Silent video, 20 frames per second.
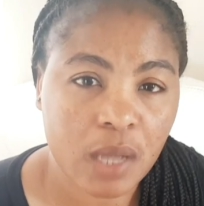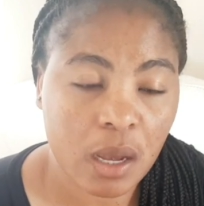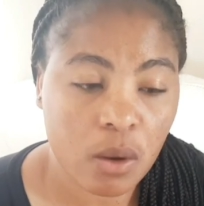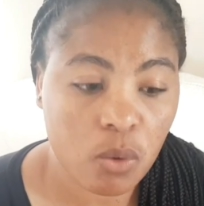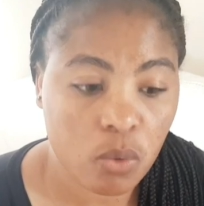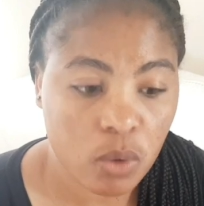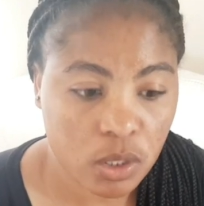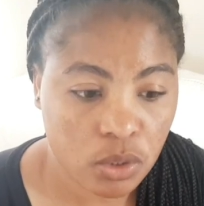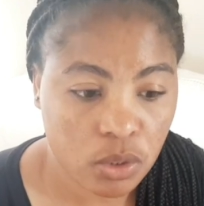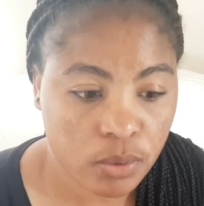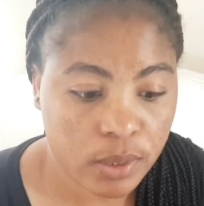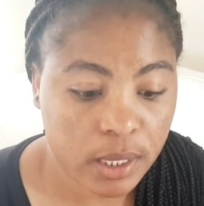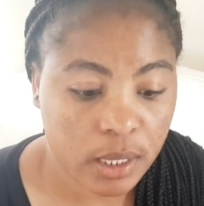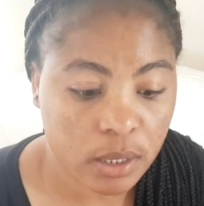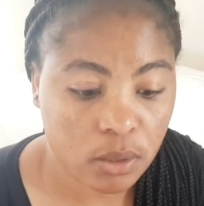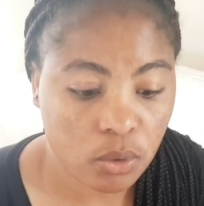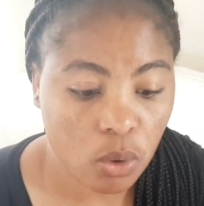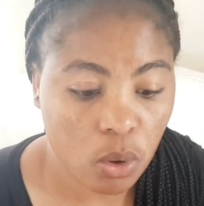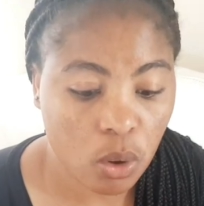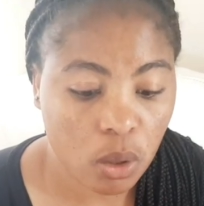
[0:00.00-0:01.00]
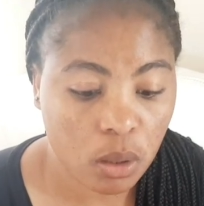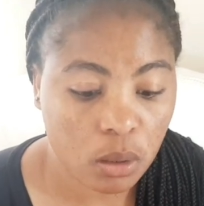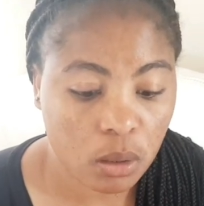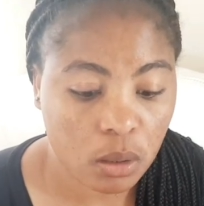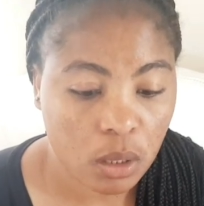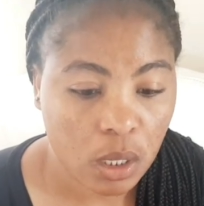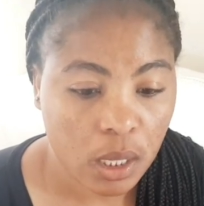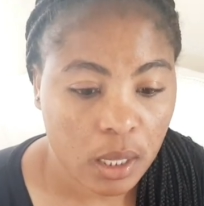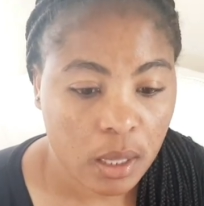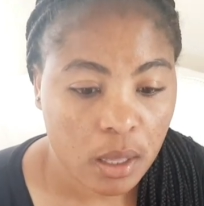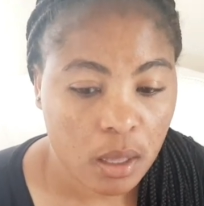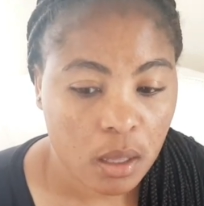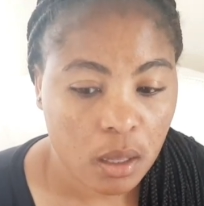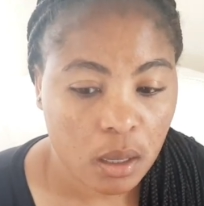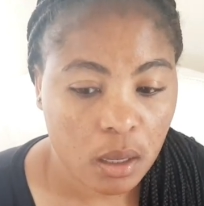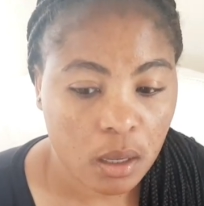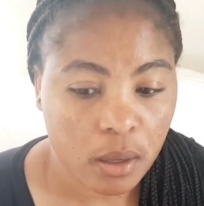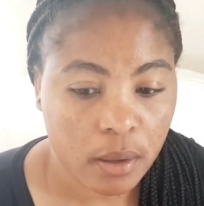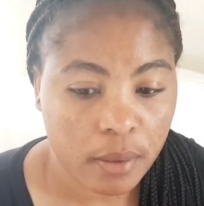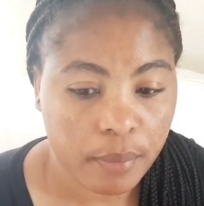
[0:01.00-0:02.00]
I wish we can all
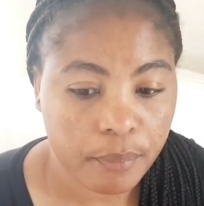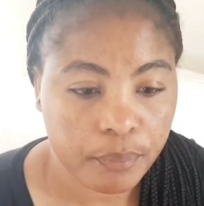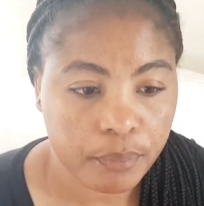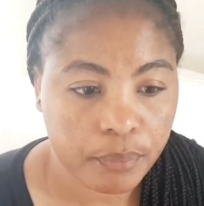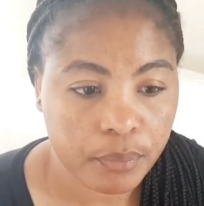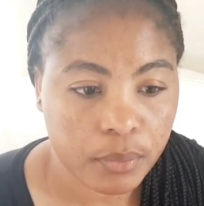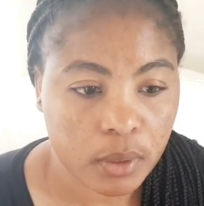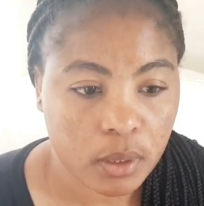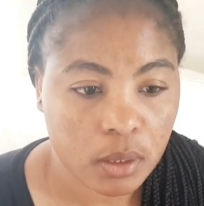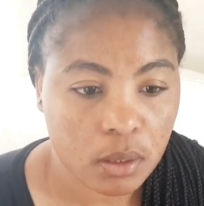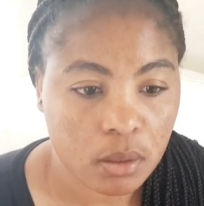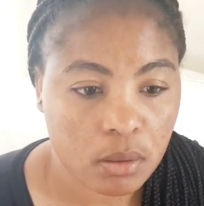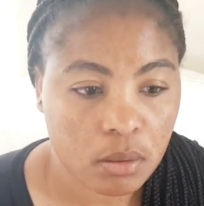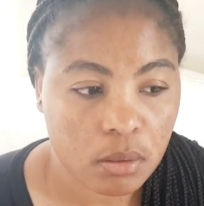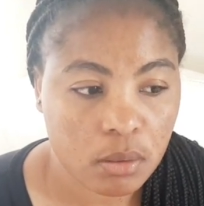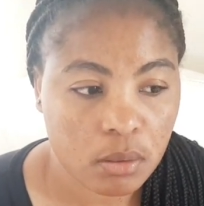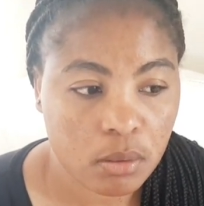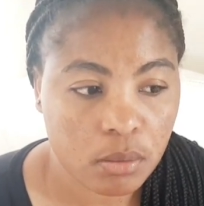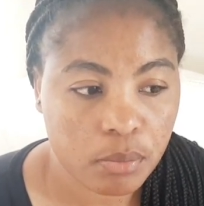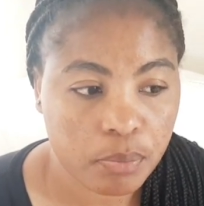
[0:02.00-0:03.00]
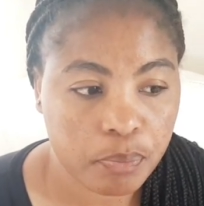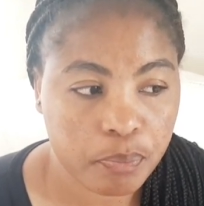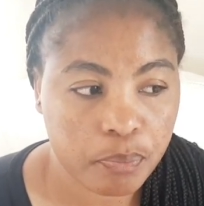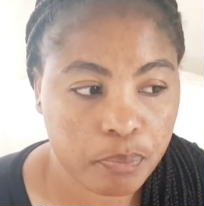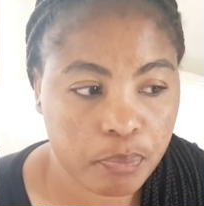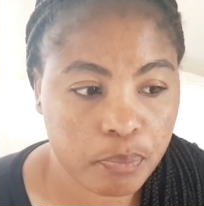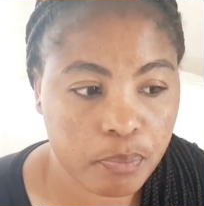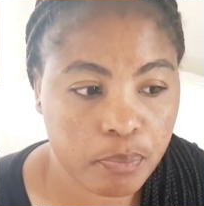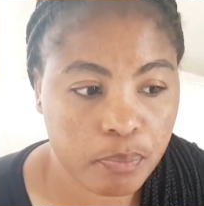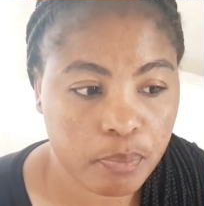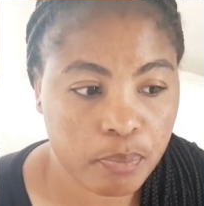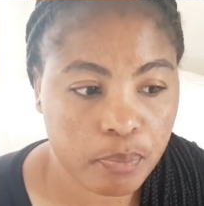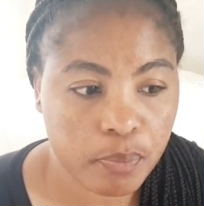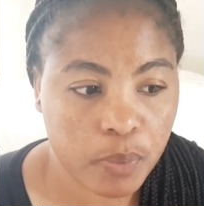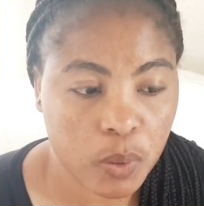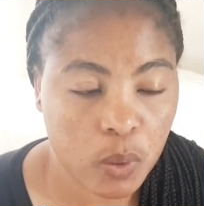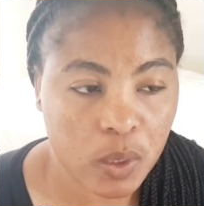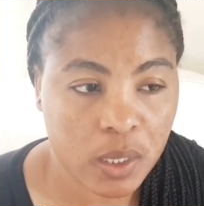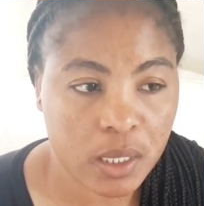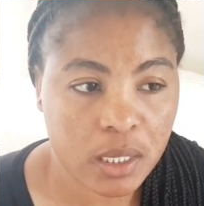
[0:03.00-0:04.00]
um,
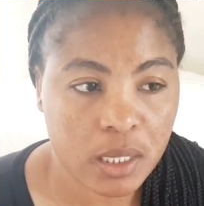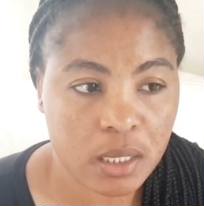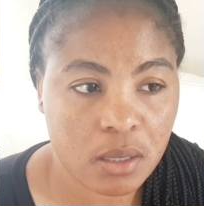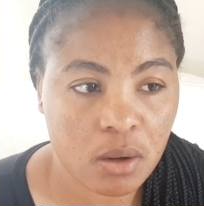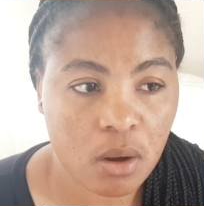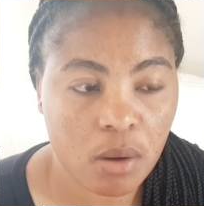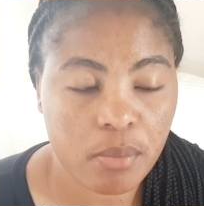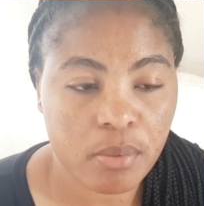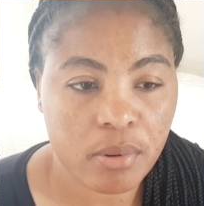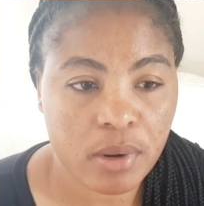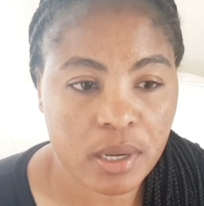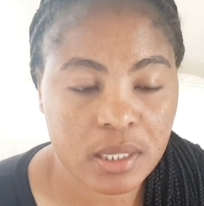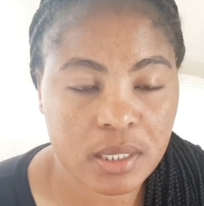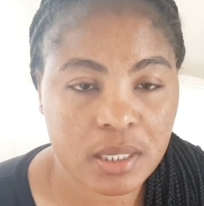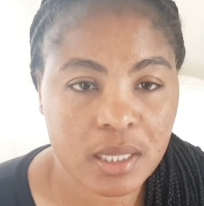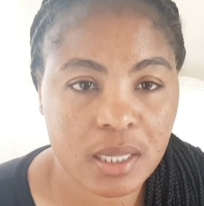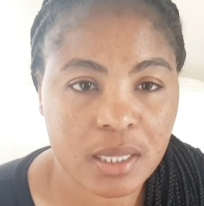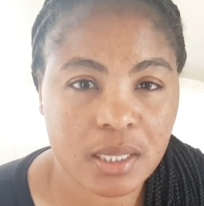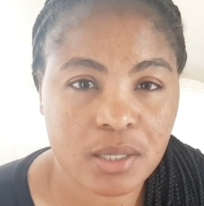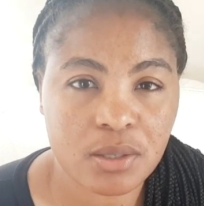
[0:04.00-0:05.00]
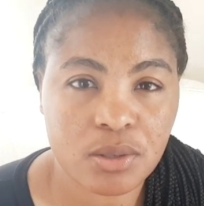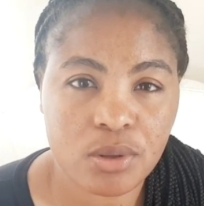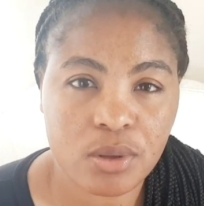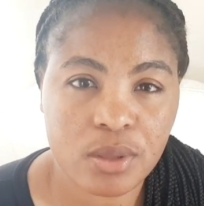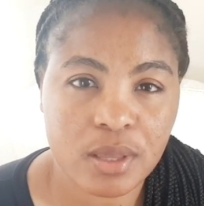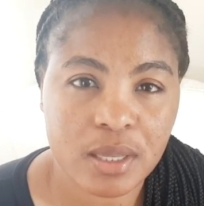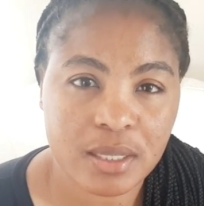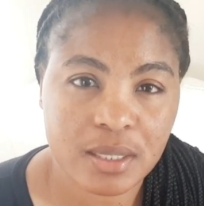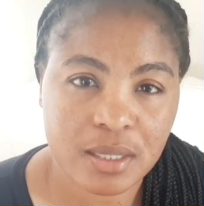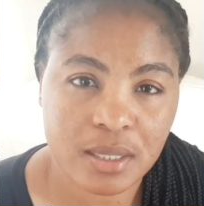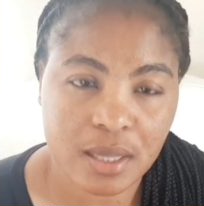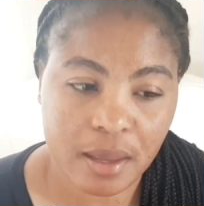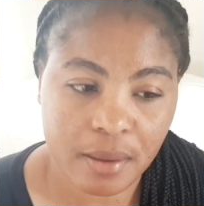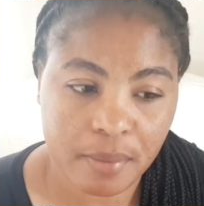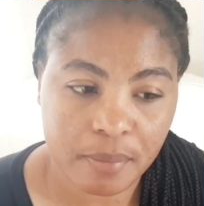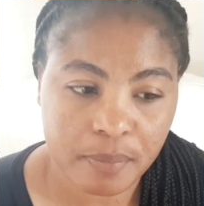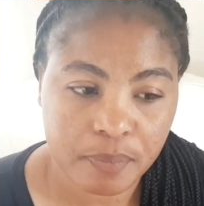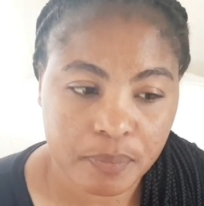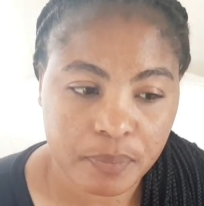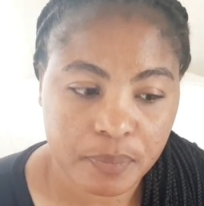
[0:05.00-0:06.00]
put it in our brains that it's not the
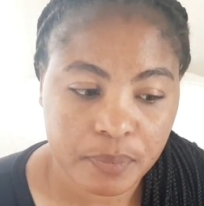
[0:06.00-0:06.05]
same.